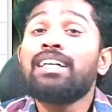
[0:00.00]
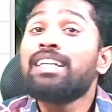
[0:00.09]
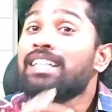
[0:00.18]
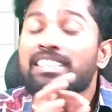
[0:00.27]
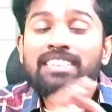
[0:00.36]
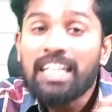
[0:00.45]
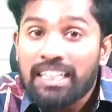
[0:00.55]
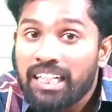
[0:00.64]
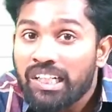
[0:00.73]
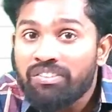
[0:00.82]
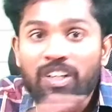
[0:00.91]

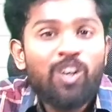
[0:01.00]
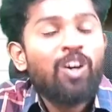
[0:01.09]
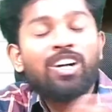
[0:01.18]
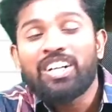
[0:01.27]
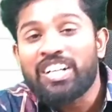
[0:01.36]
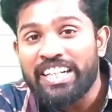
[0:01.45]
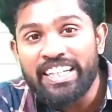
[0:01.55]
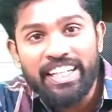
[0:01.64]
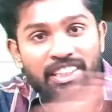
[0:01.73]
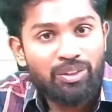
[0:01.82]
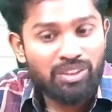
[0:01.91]
Center will not
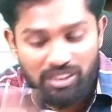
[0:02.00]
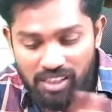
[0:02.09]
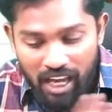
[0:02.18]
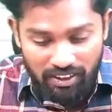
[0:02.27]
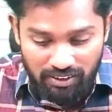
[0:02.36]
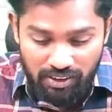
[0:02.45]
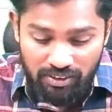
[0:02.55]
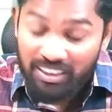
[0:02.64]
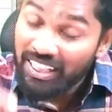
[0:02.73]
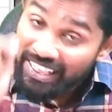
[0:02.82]
retain those taxes.